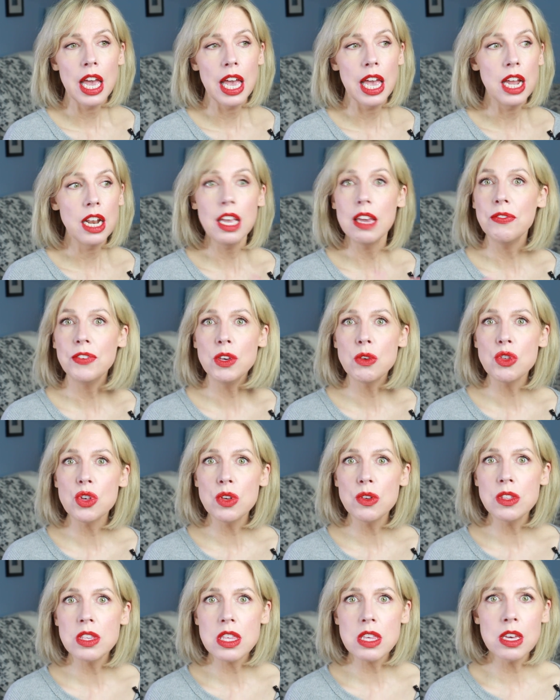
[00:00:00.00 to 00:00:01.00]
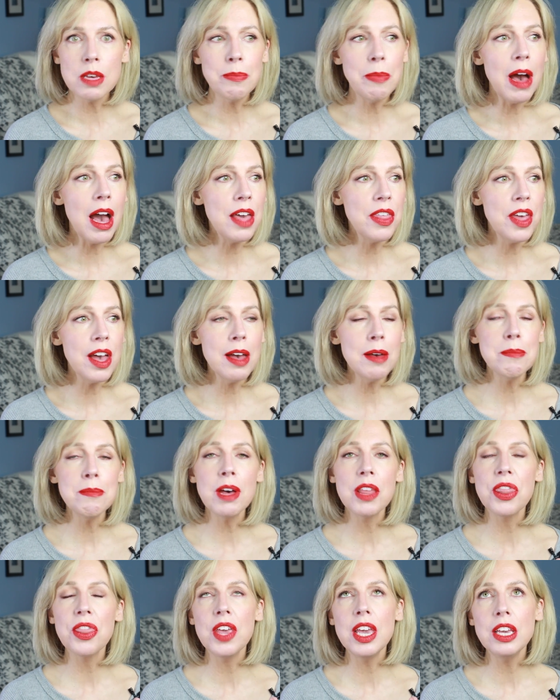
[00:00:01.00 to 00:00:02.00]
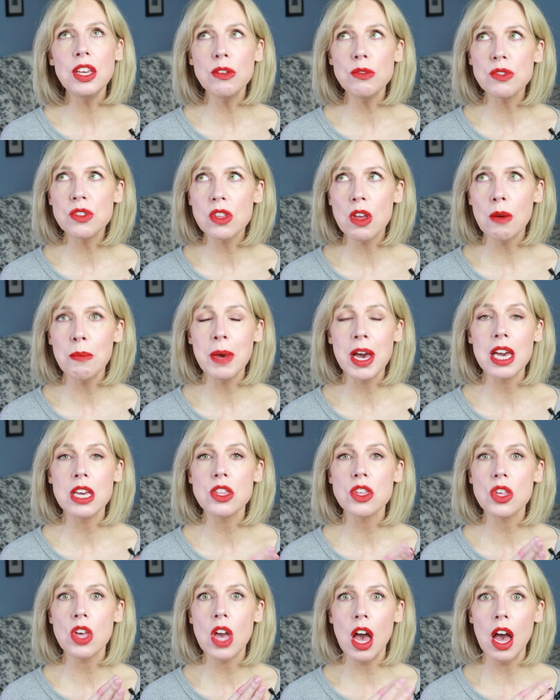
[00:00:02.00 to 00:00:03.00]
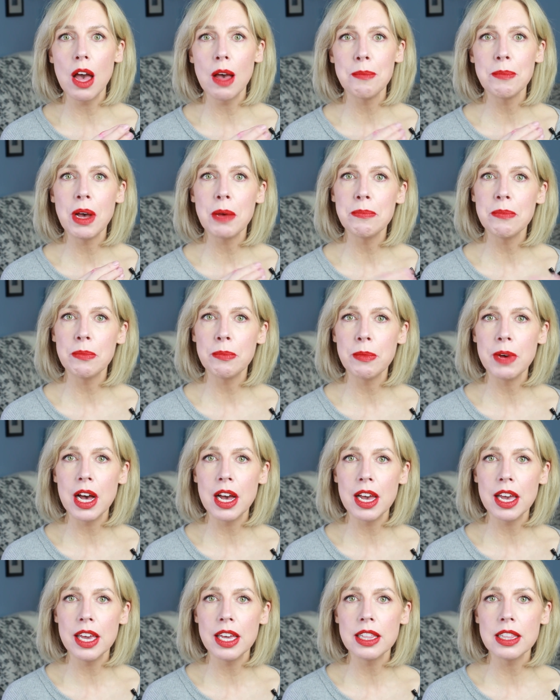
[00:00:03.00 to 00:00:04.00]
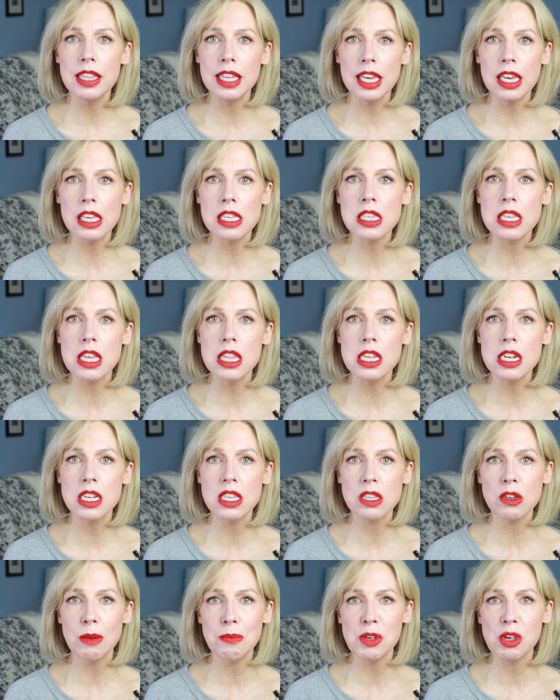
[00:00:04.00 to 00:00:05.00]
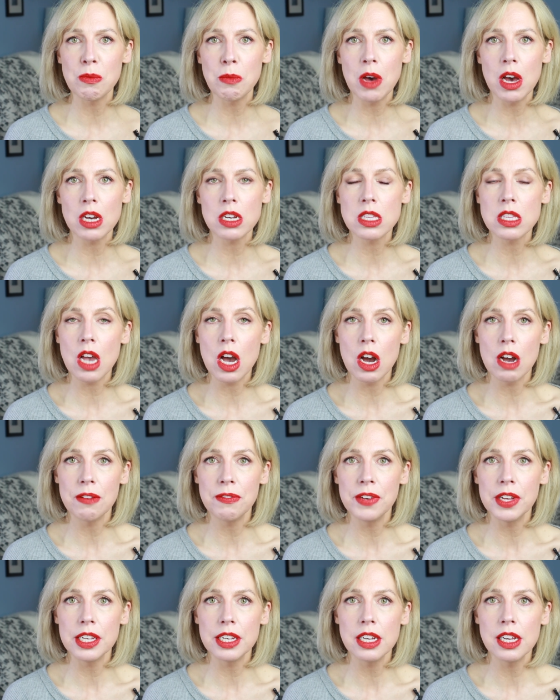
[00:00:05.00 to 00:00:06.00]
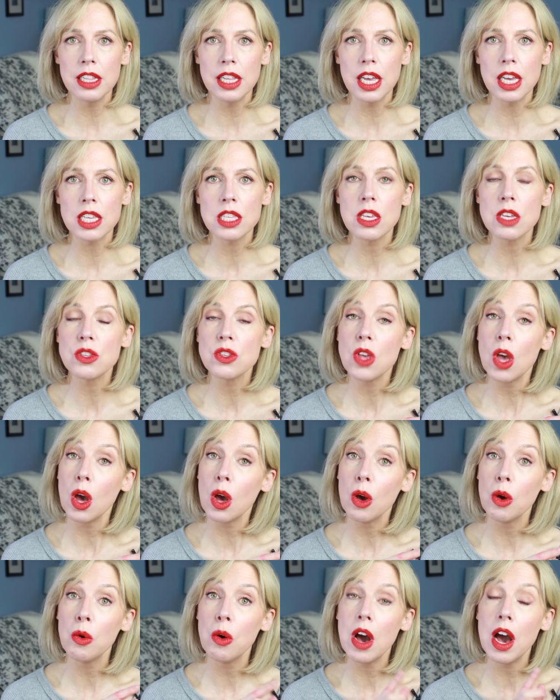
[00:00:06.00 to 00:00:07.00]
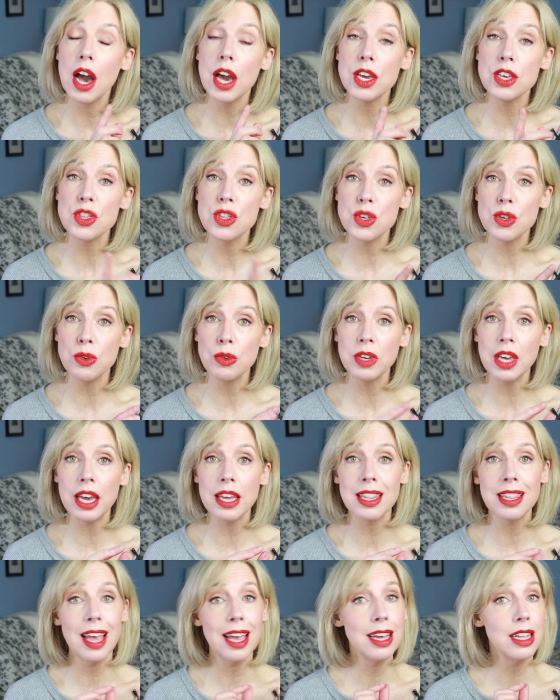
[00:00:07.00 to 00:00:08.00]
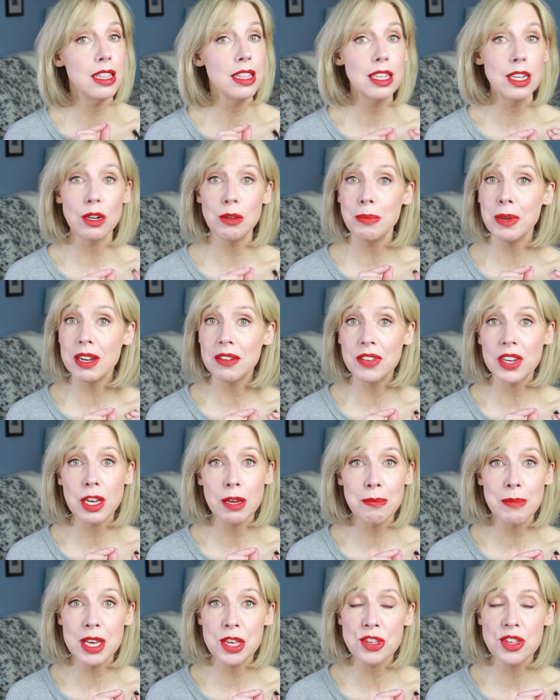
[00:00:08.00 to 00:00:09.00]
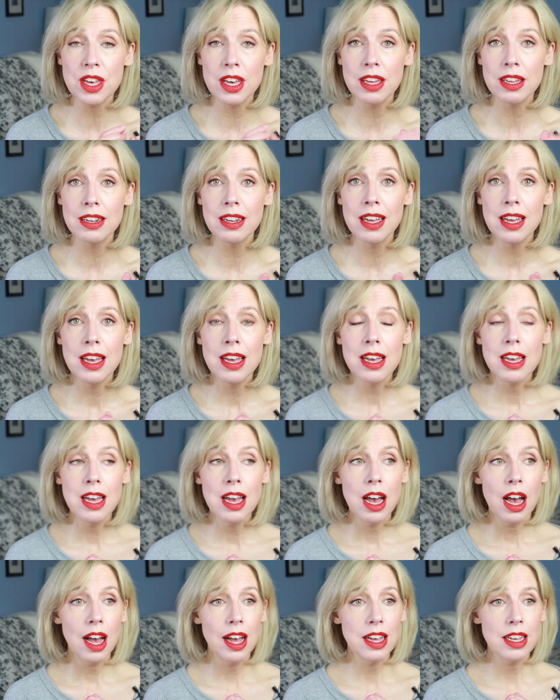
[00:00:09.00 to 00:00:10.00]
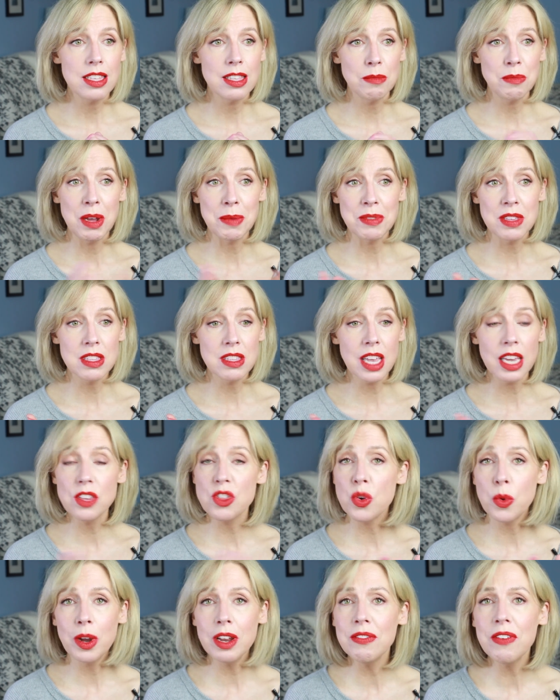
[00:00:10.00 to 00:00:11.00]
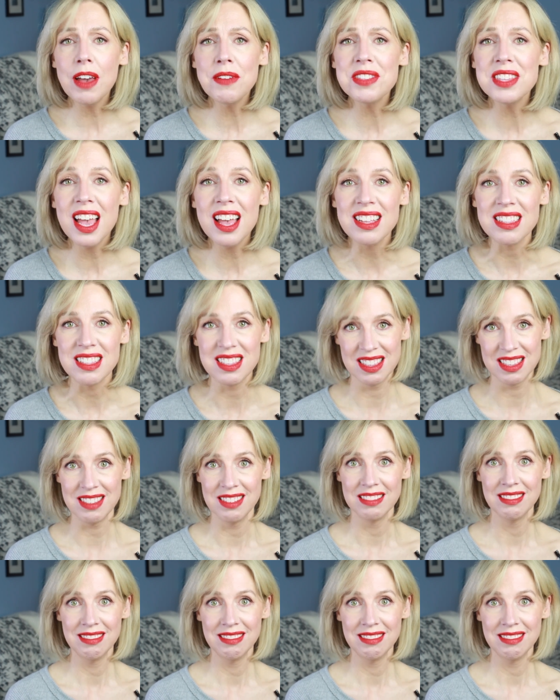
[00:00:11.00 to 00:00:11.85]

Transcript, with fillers: And if you choose to buy them, thank you so much. Um, my links in the description box are affiliate links, so I do get like a little bit of a commission. Uh, sometimes it's like 25 cents.